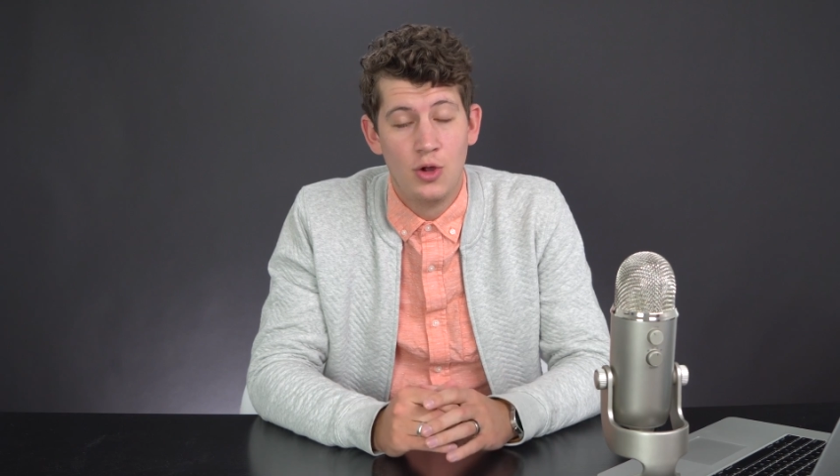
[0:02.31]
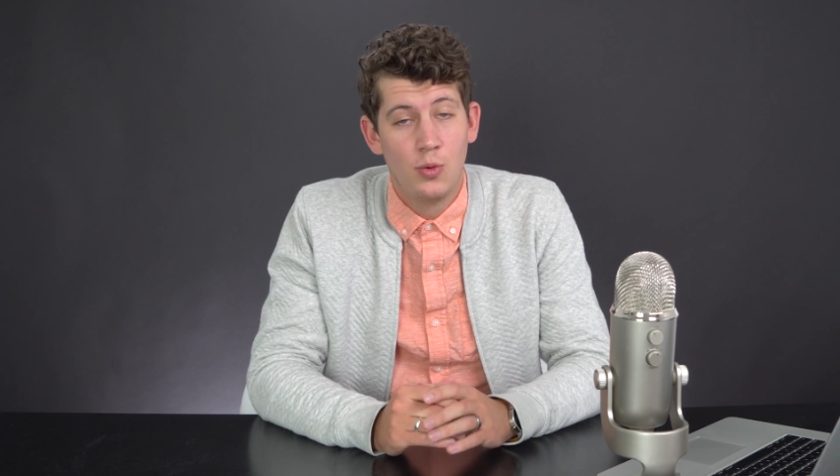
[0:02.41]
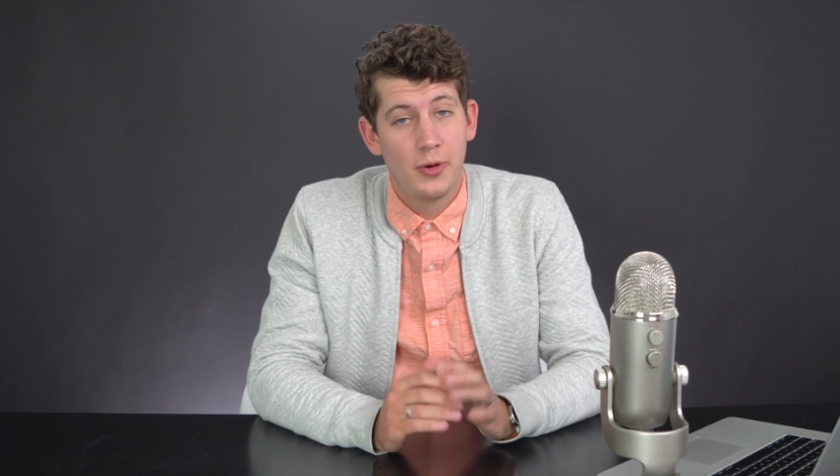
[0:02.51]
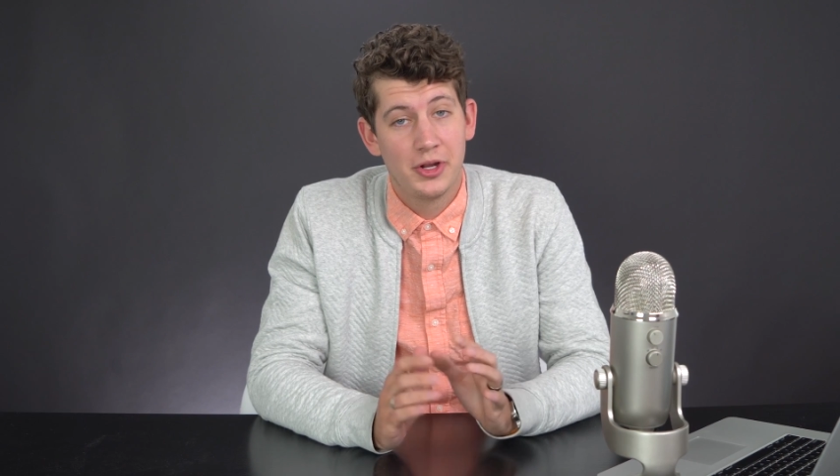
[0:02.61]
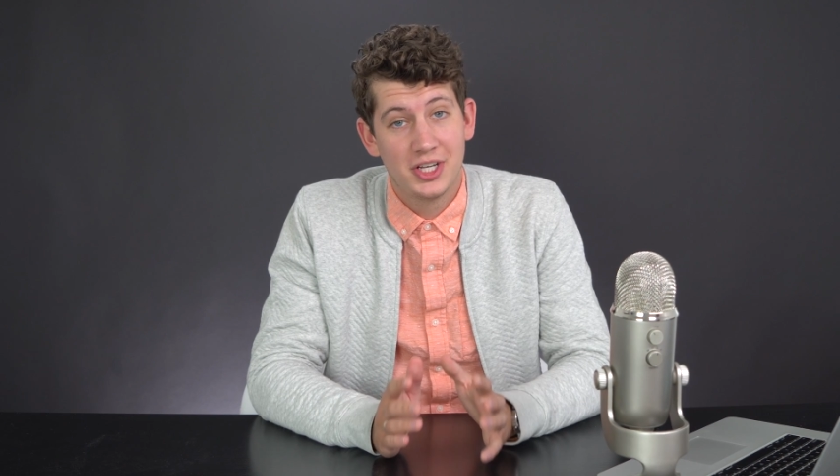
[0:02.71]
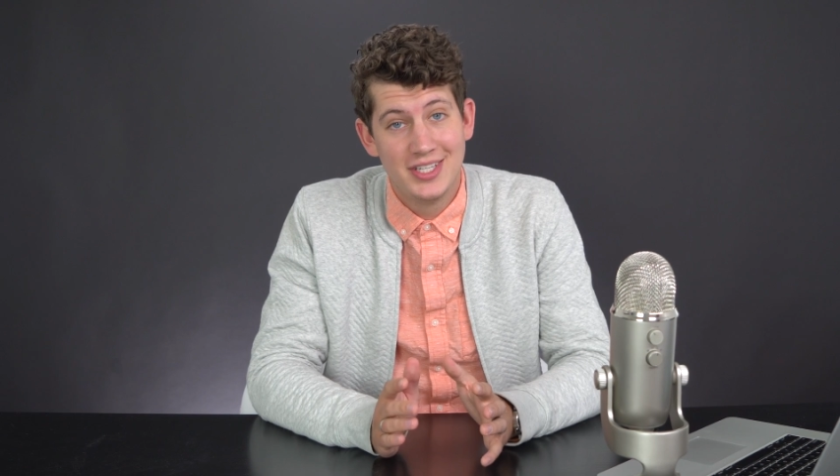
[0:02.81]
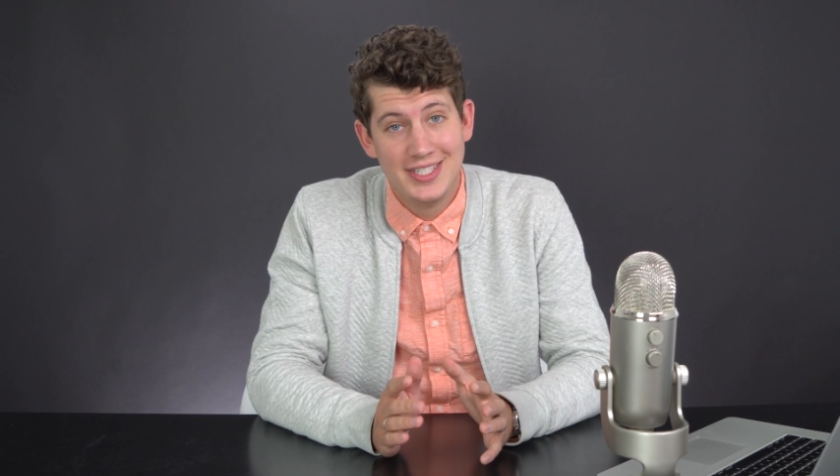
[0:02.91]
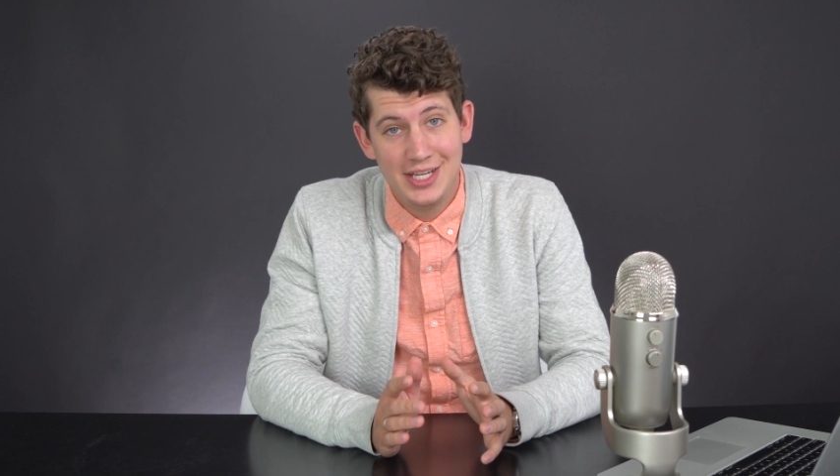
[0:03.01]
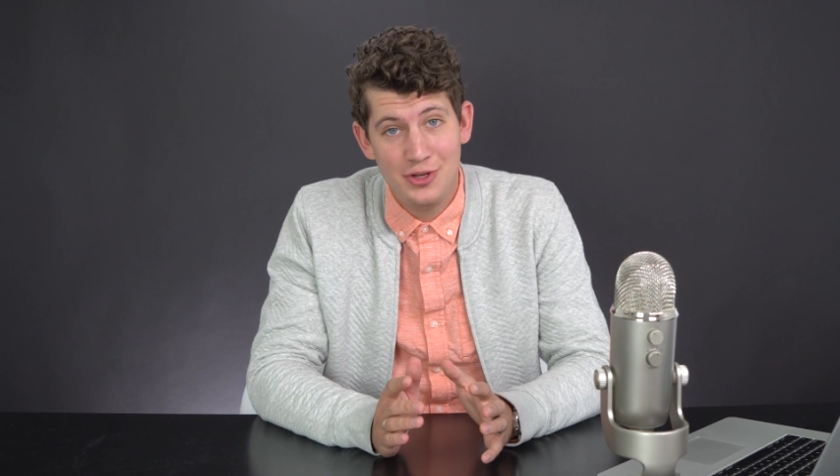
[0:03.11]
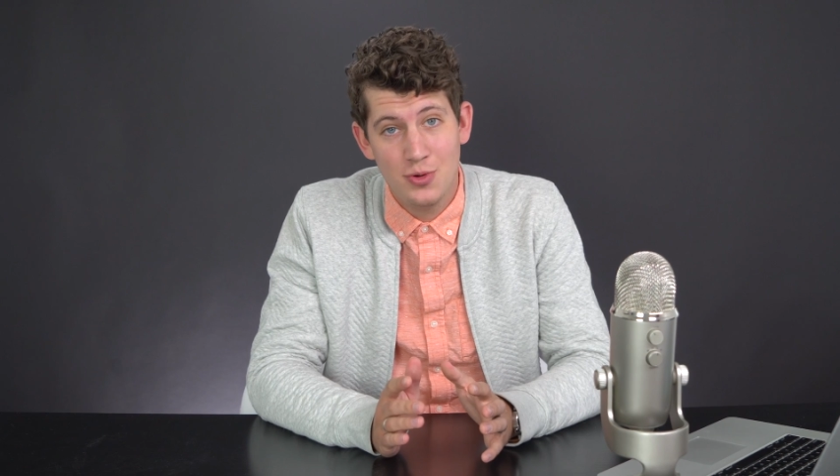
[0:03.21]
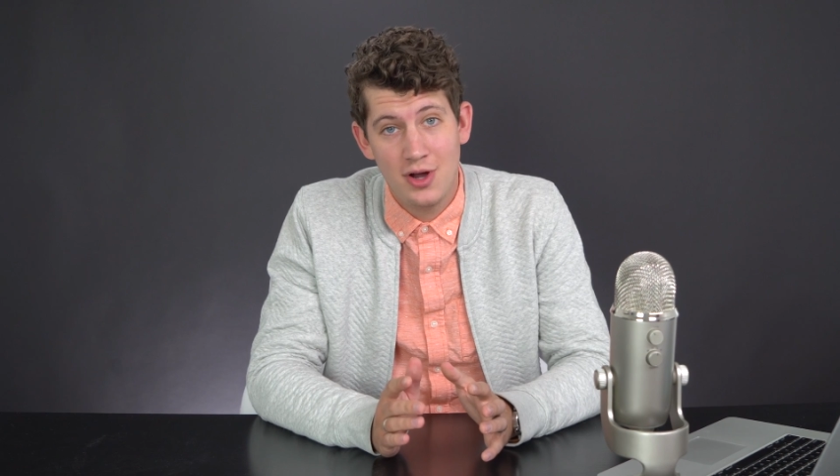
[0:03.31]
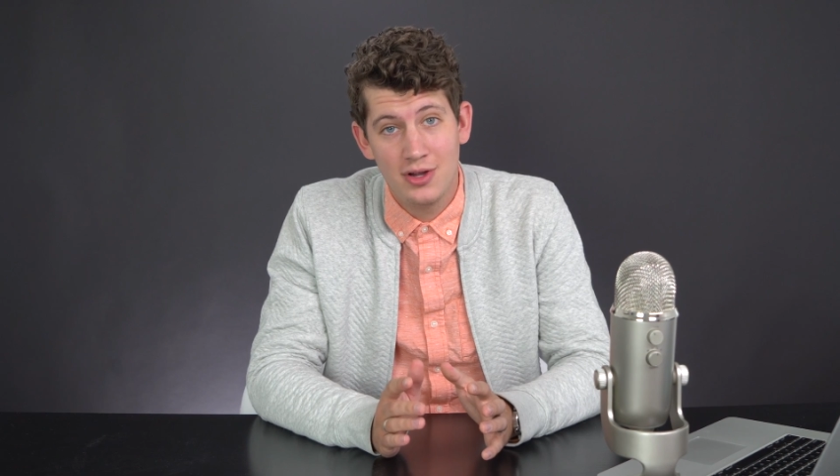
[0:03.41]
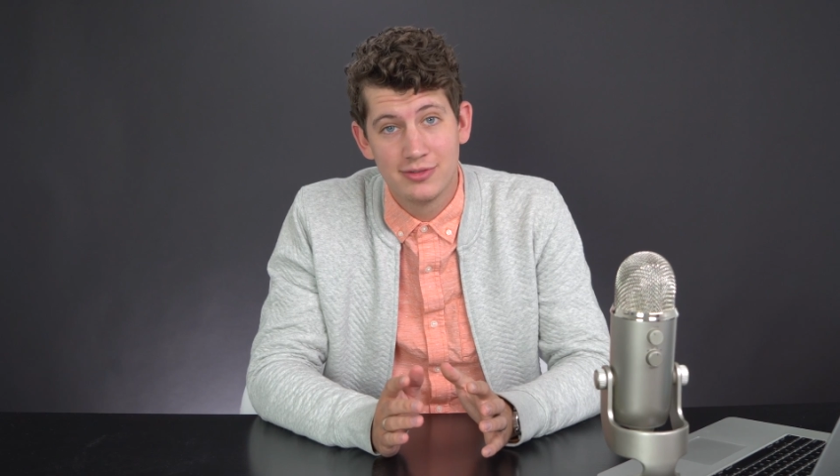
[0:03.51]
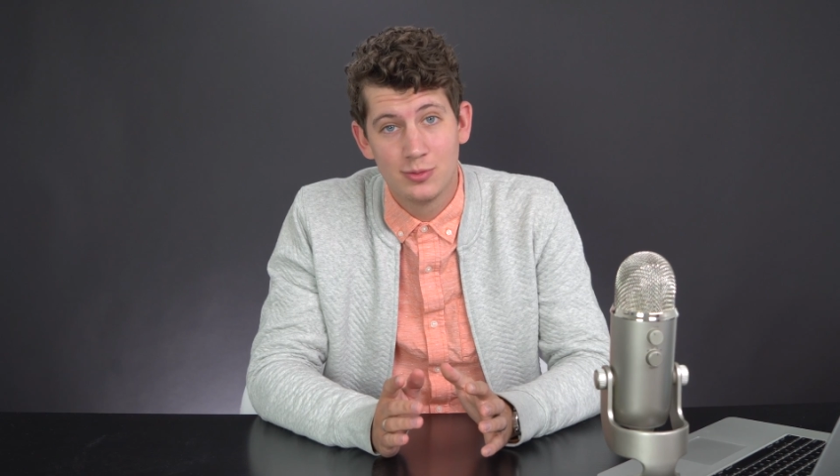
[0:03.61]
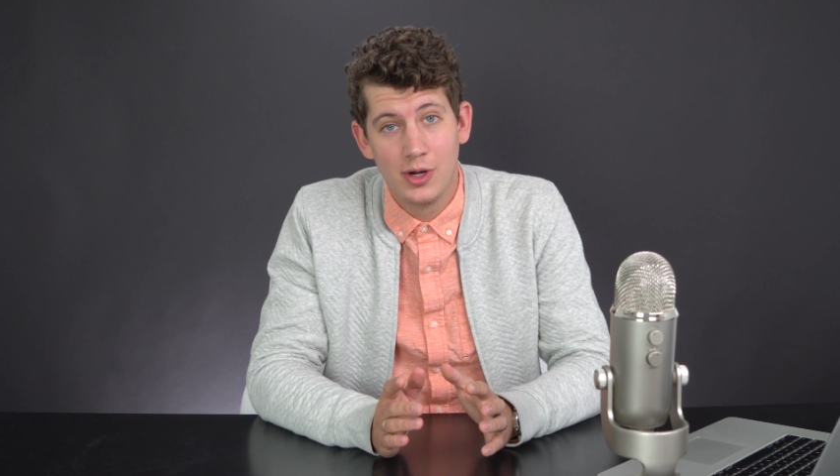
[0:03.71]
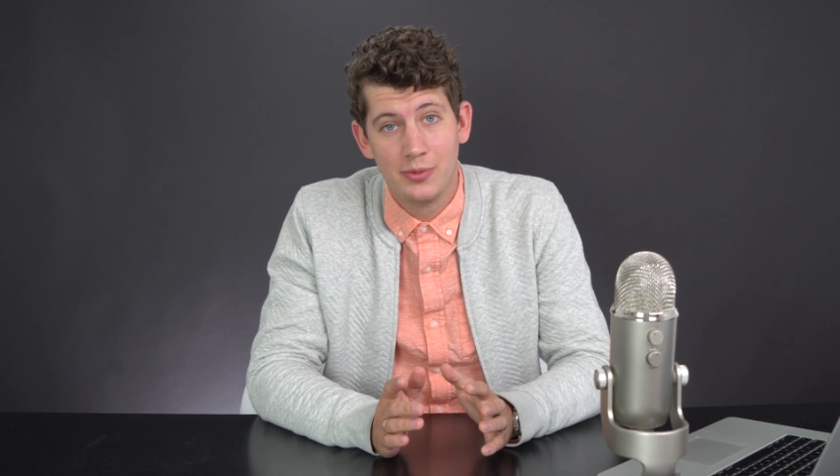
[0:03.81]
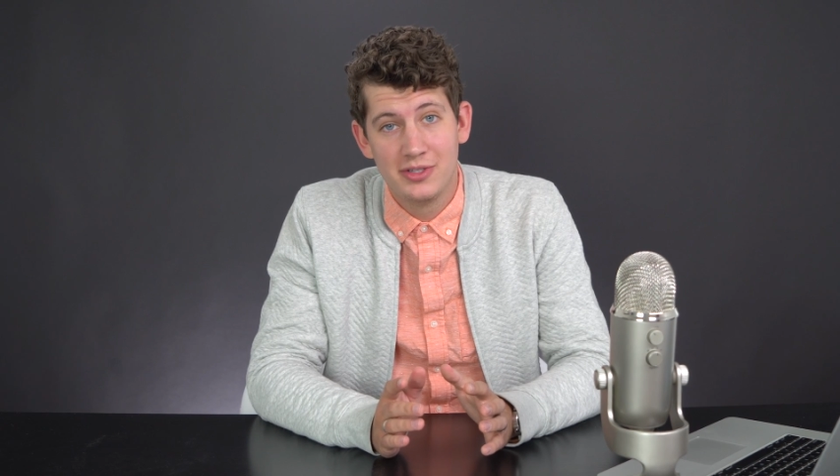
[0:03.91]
We're going to continue on from where we